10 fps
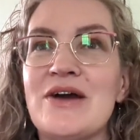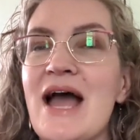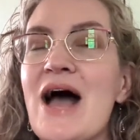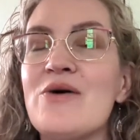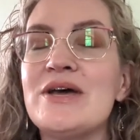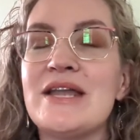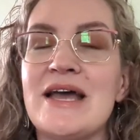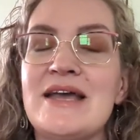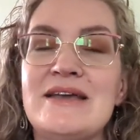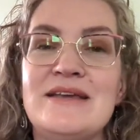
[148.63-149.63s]
How can
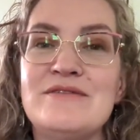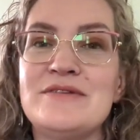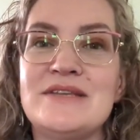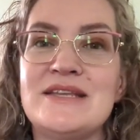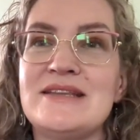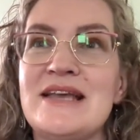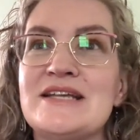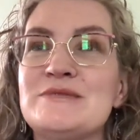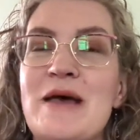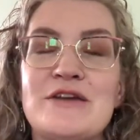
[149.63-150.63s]
I even
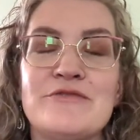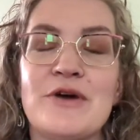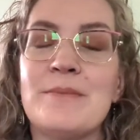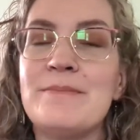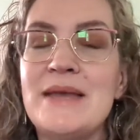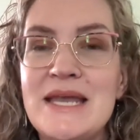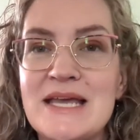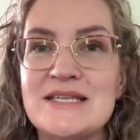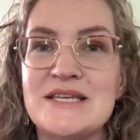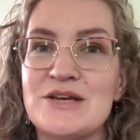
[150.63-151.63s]
expect for a
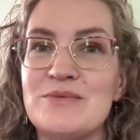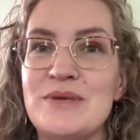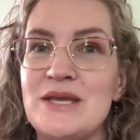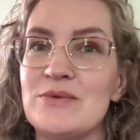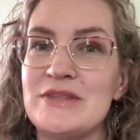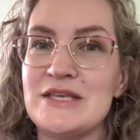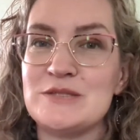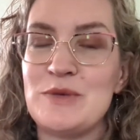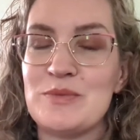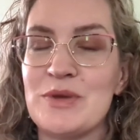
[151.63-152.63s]
minute to compete with these
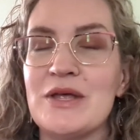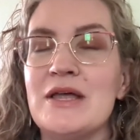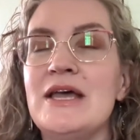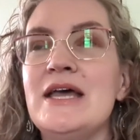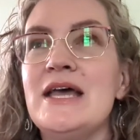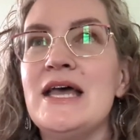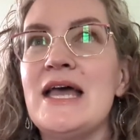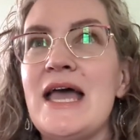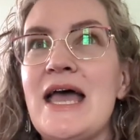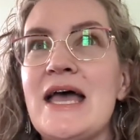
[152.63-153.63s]
people?
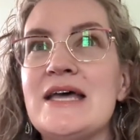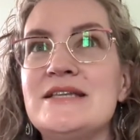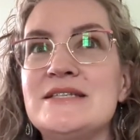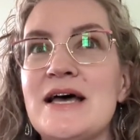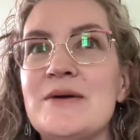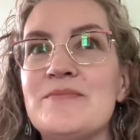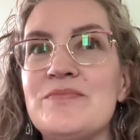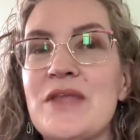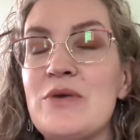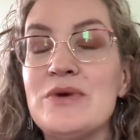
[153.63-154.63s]
And
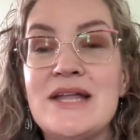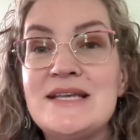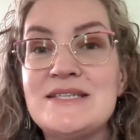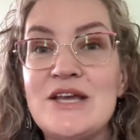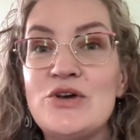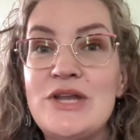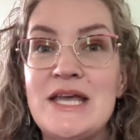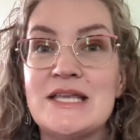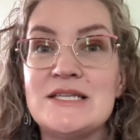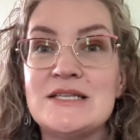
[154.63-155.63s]
um, I realized I
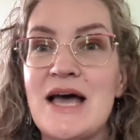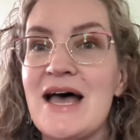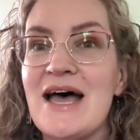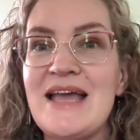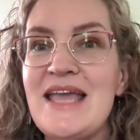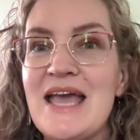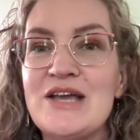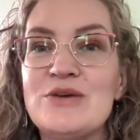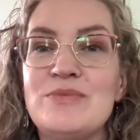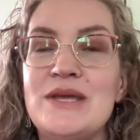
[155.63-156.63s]
couldn't. Uh, I can't
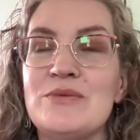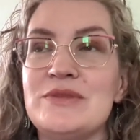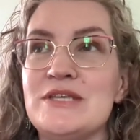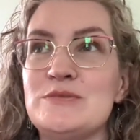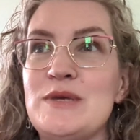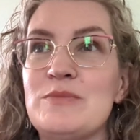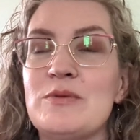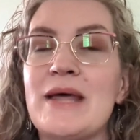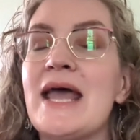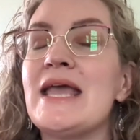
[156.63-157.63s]
compete with these people,
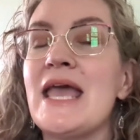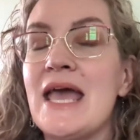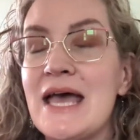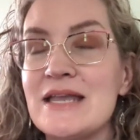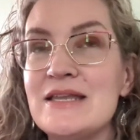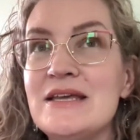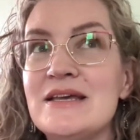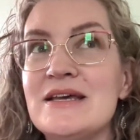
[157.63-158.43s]
but I can.